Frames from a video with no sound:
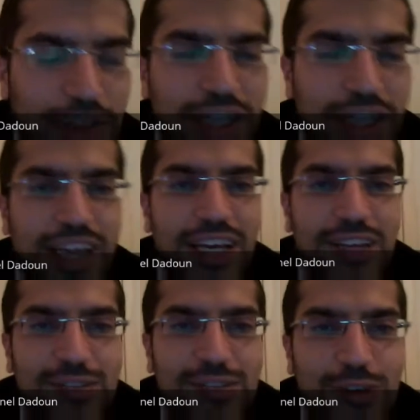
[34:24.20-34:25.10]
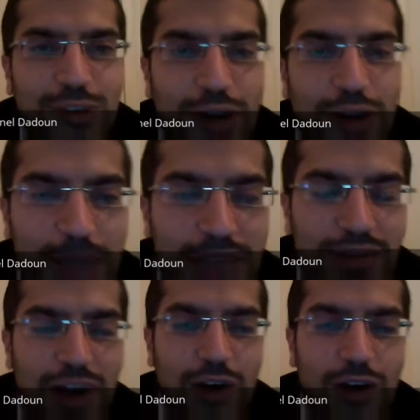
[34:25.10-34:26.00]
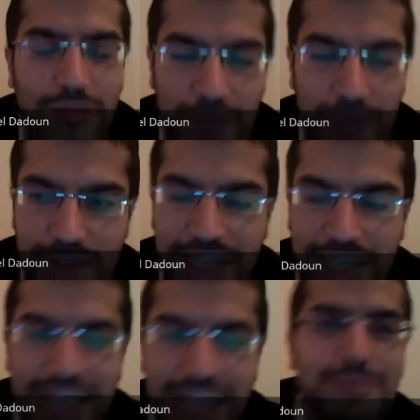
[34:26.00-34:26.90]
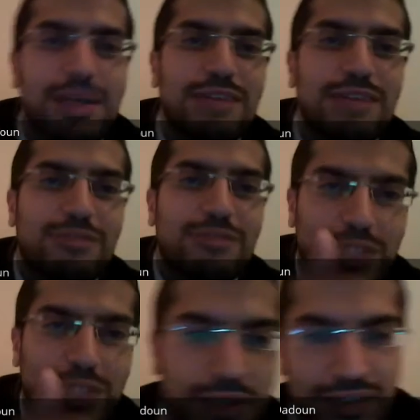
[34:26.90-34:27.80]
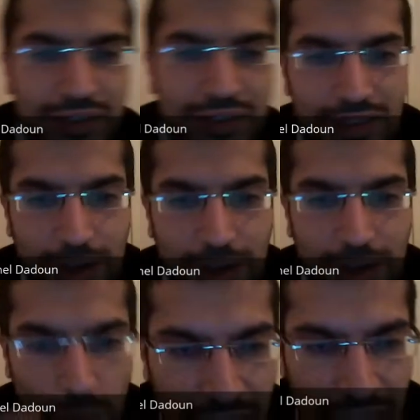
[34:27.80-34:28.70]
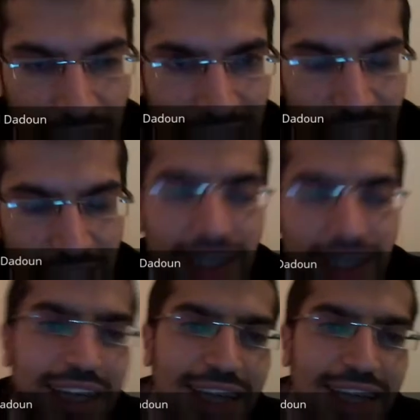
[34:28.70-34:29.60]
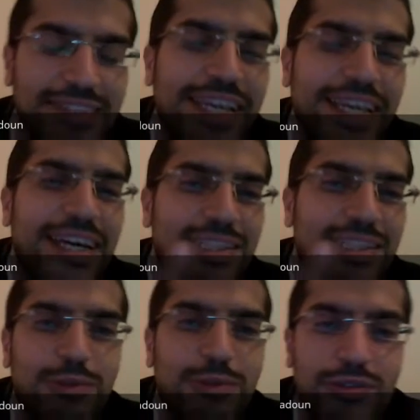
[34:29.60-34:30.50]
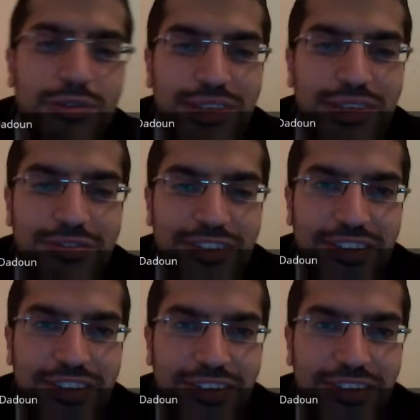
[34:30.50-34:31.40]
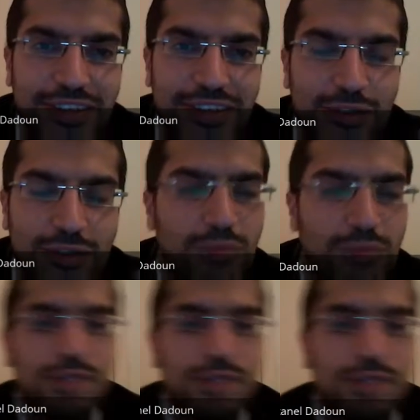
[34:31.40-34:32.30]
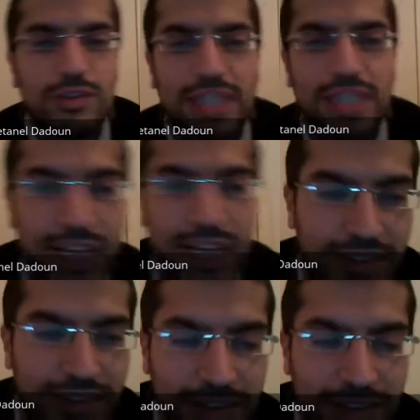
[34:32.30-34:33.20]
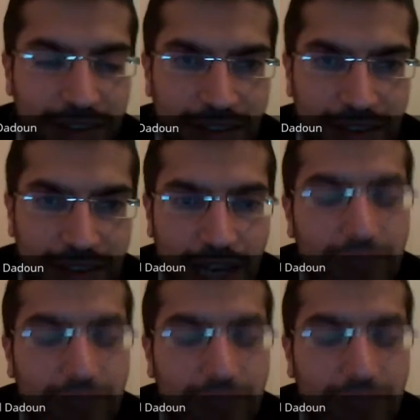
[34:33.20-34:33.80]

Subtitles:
So now Moshe is got a mitzvah of taking money from the Egyptians on one hand, and on the other hand taking Atzmot Yosef. Two mitzvot in the hand.